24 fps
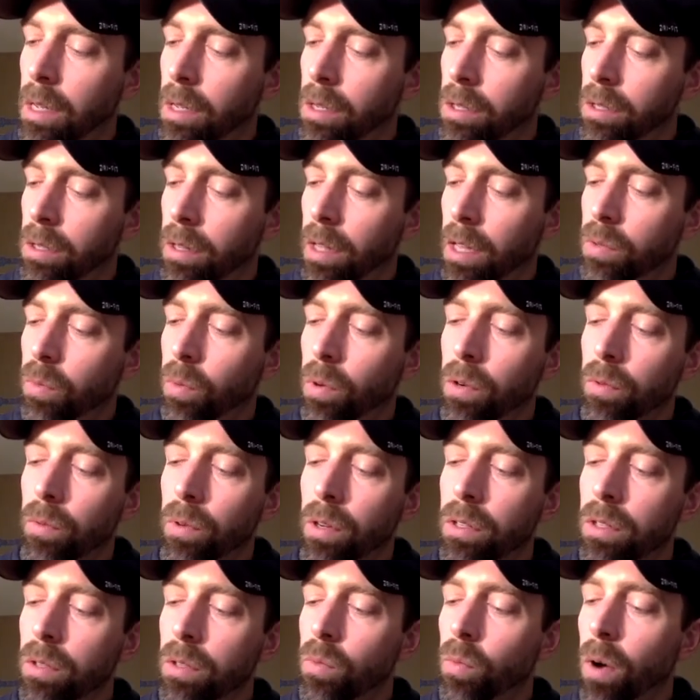So that's one
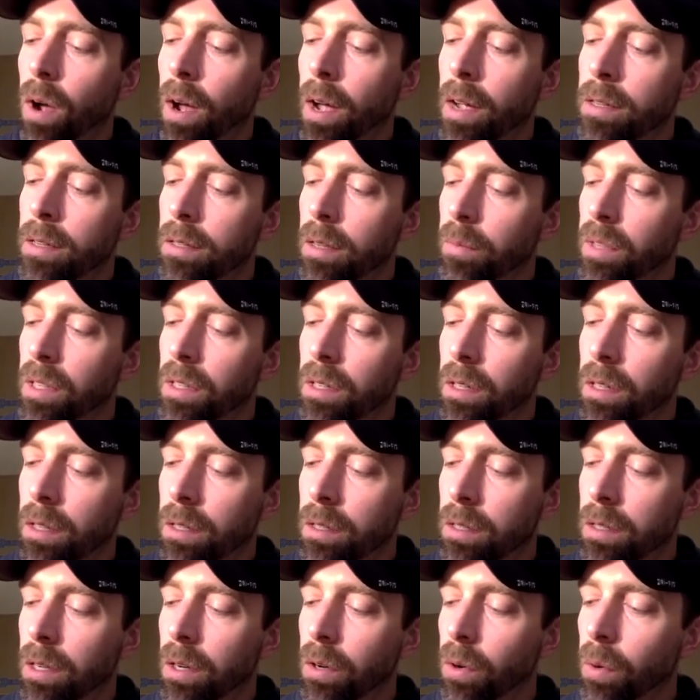reason why something to the
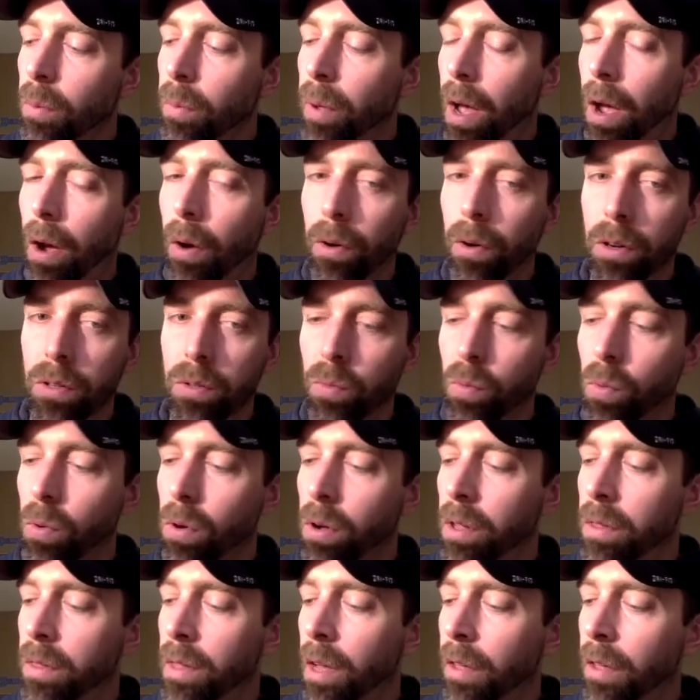0 power is 1.